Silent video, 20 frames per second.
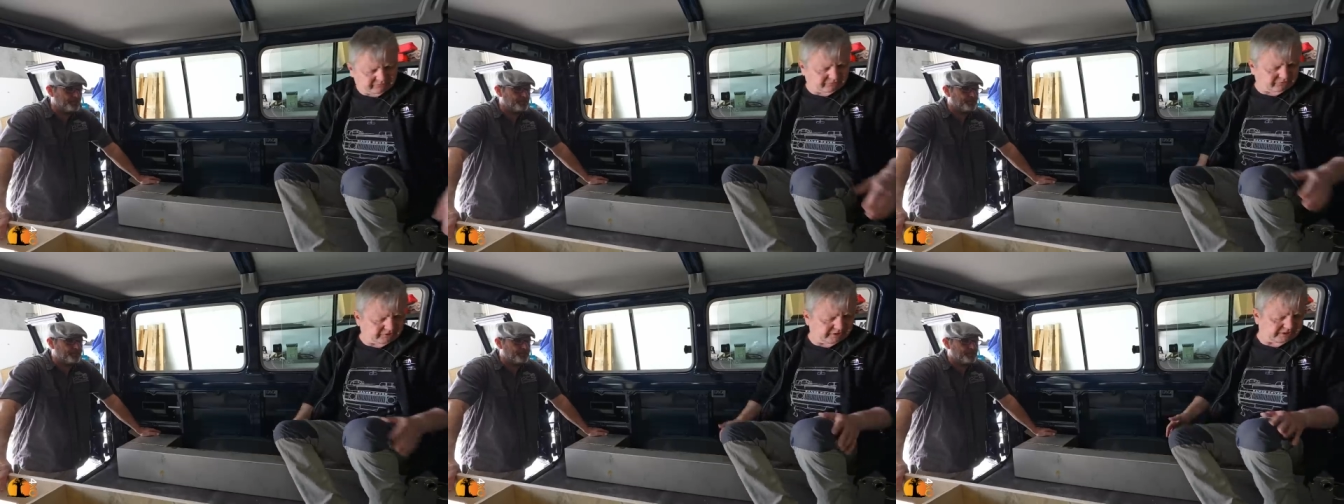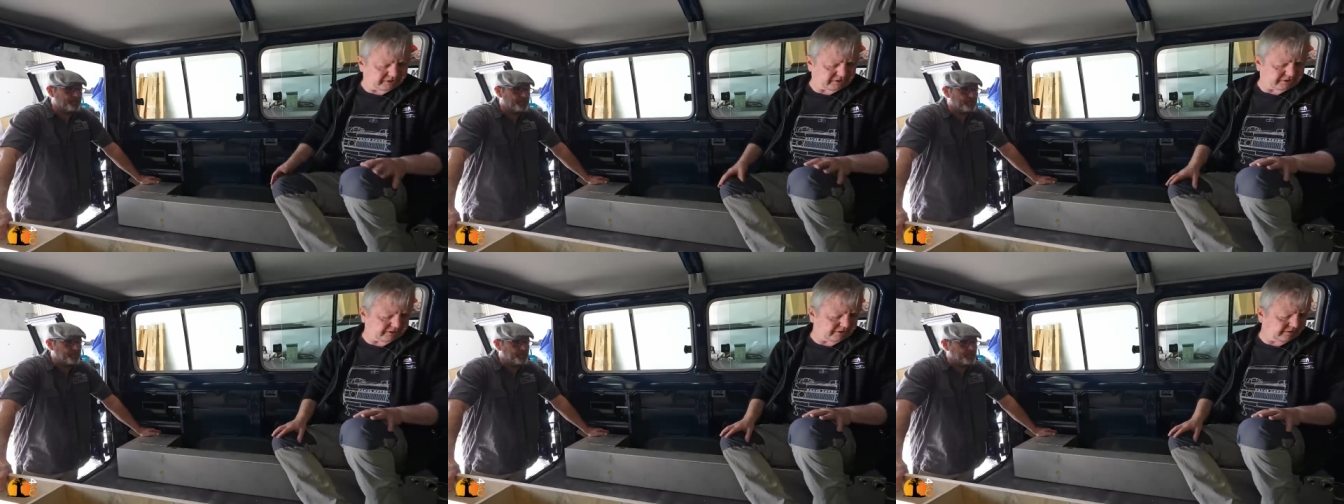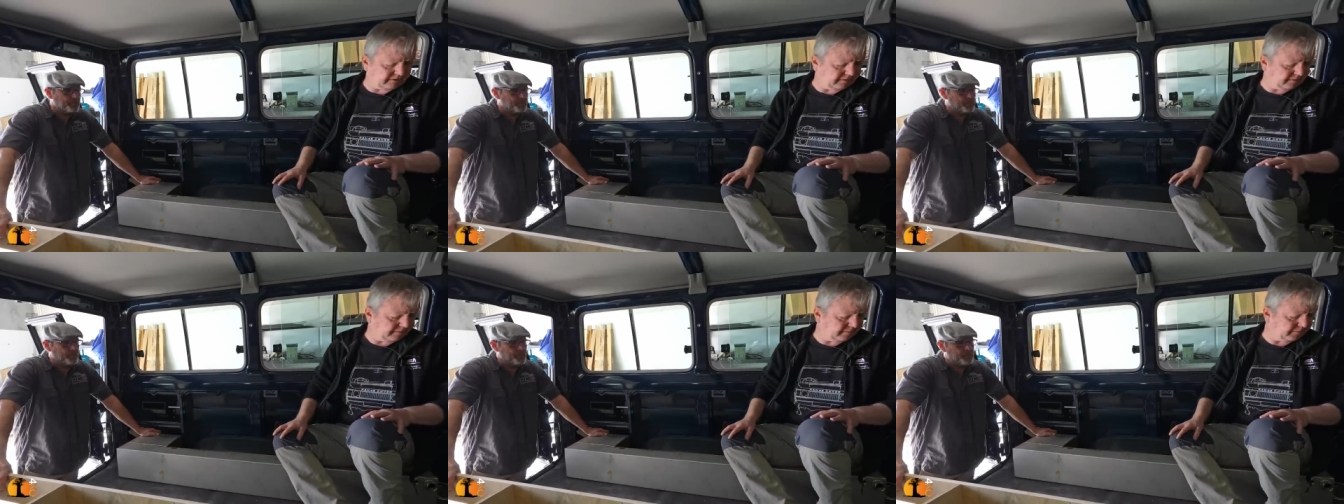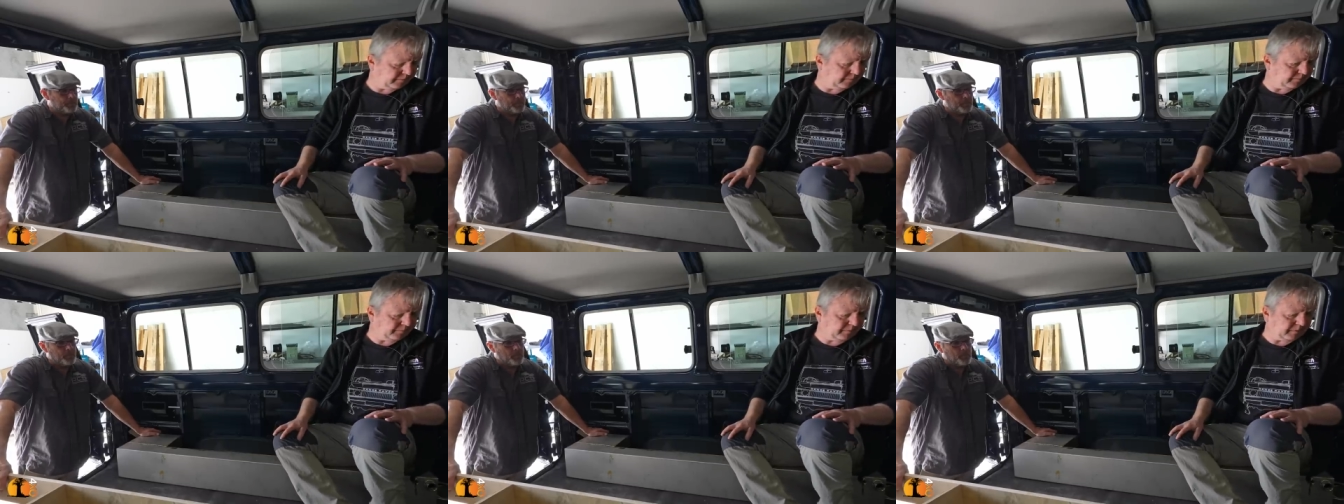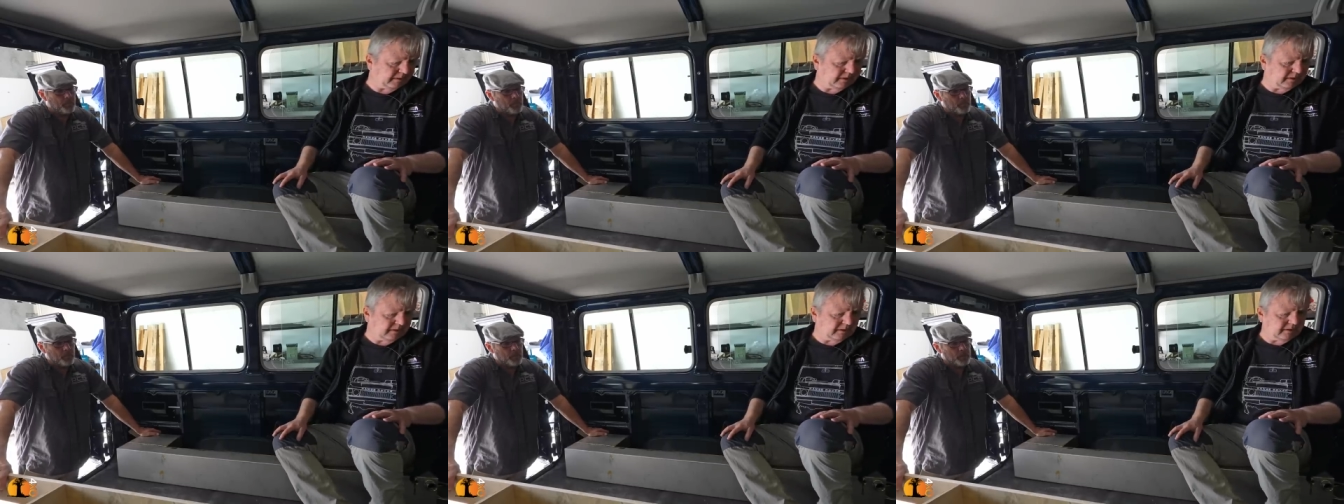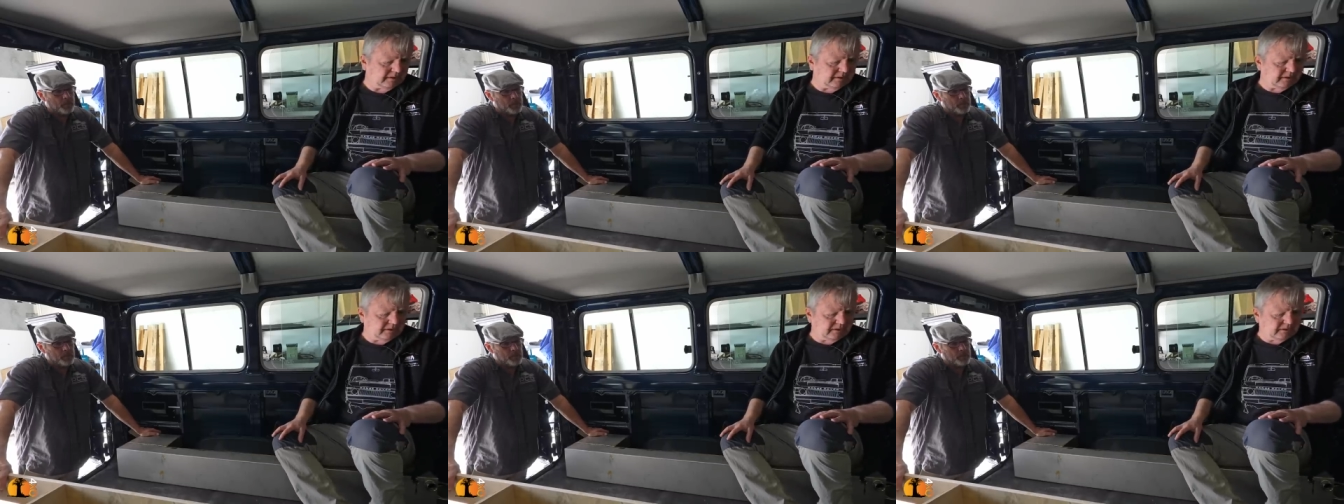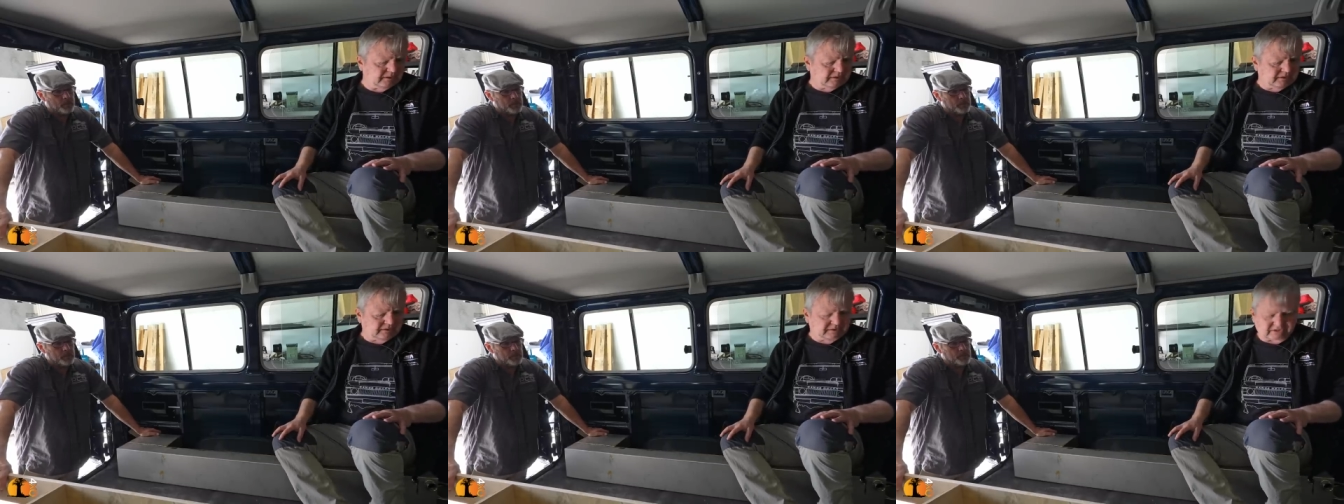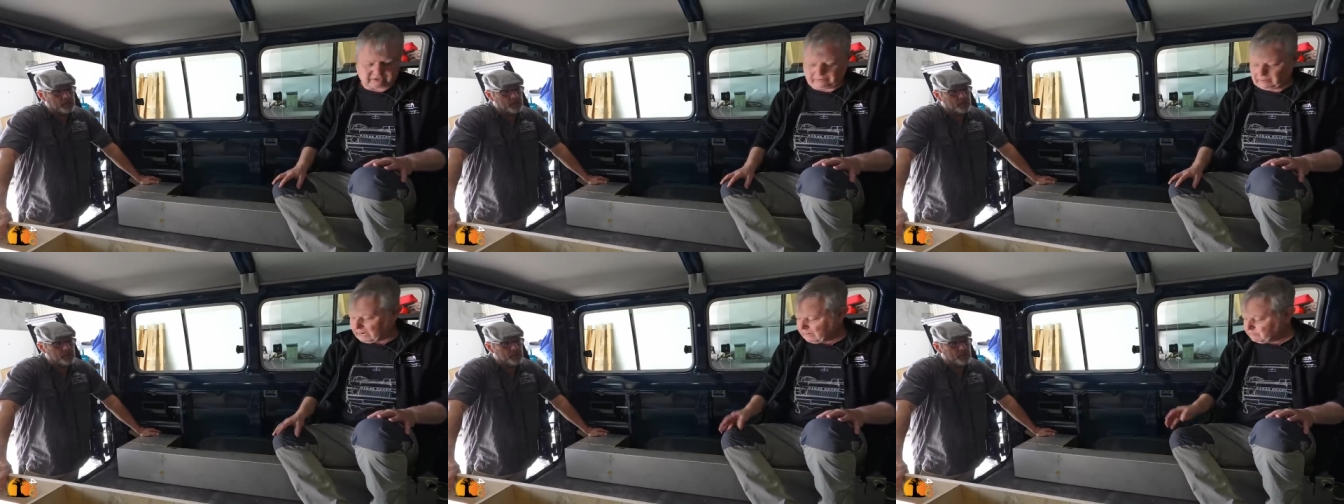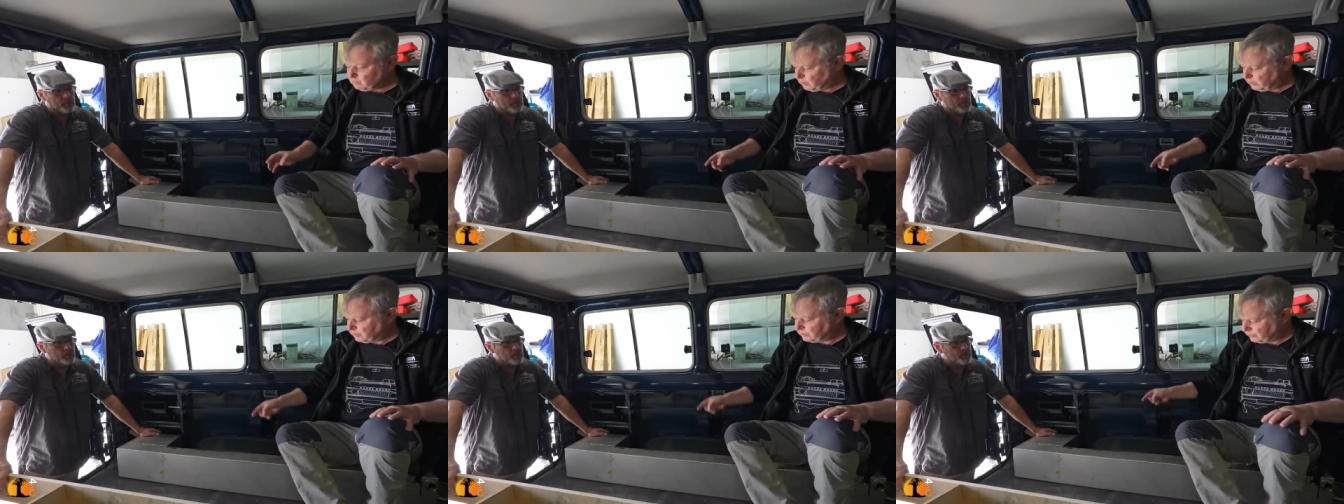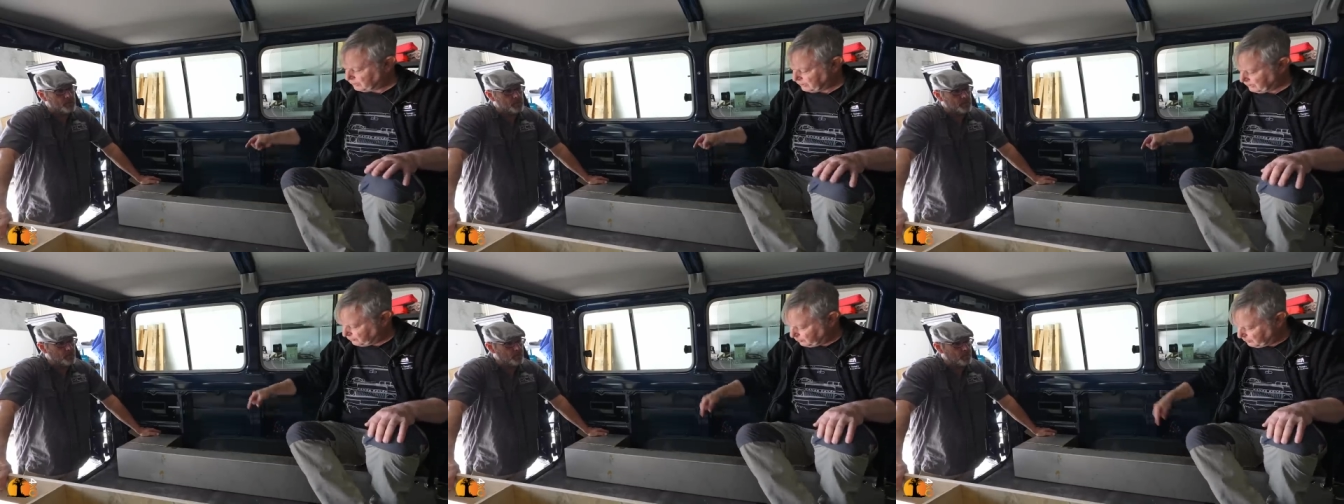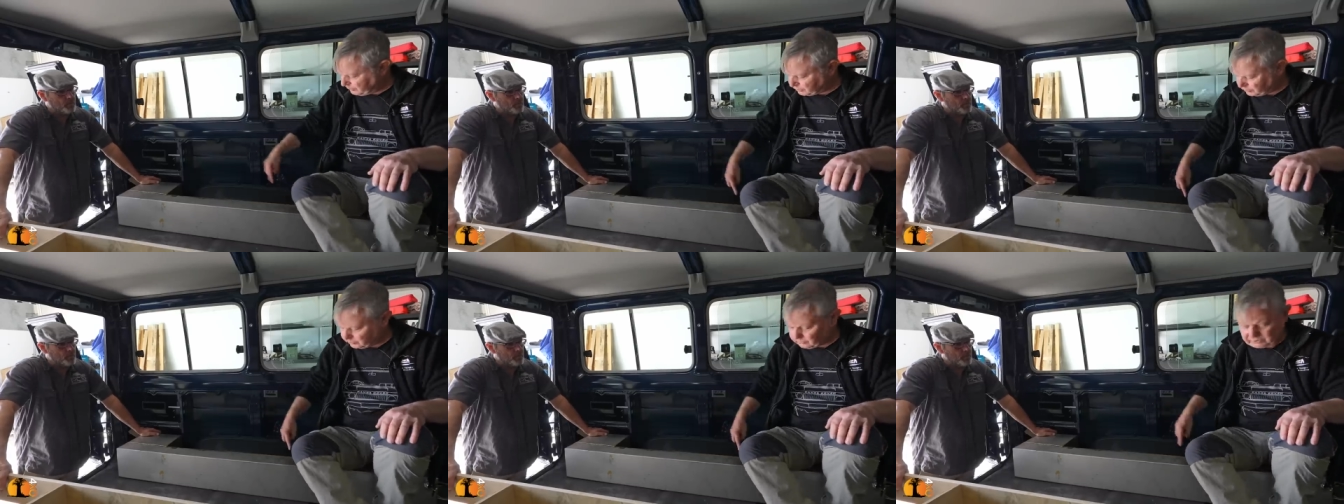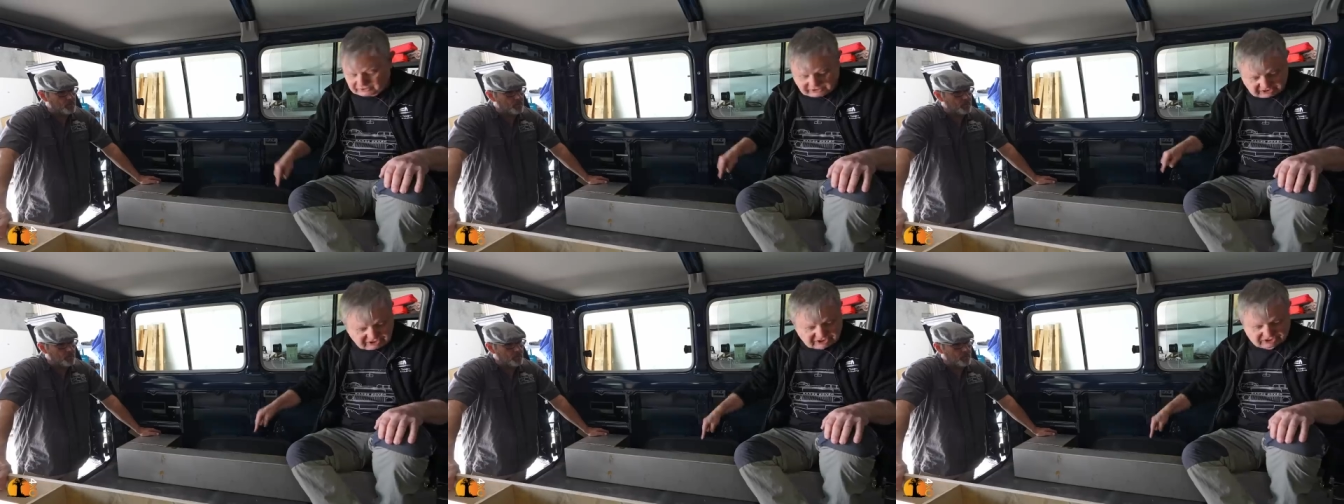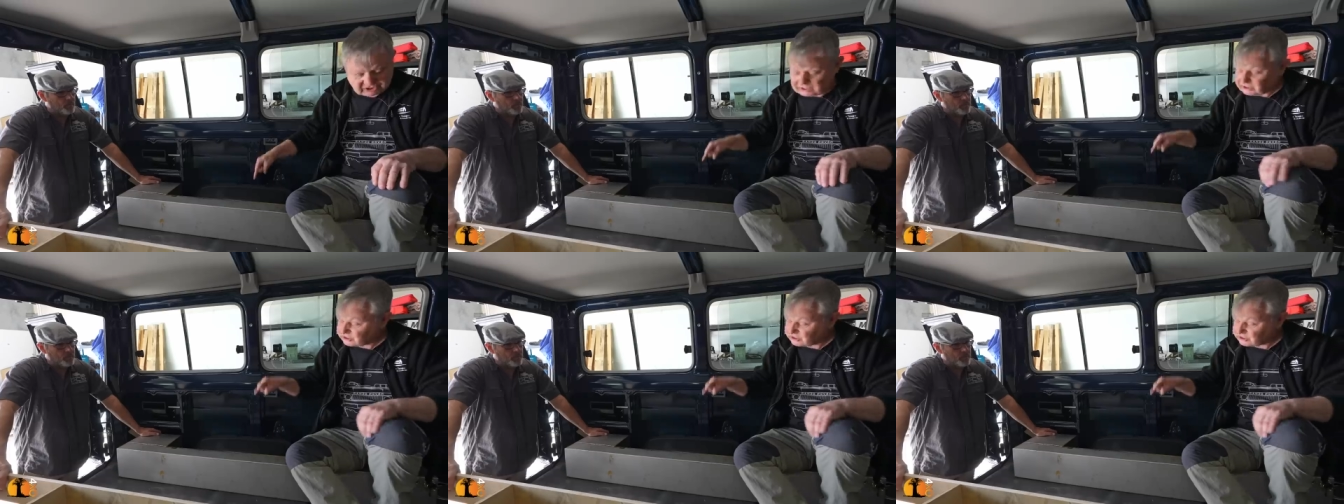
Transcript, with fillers: fridge. So I'm wondering if we do this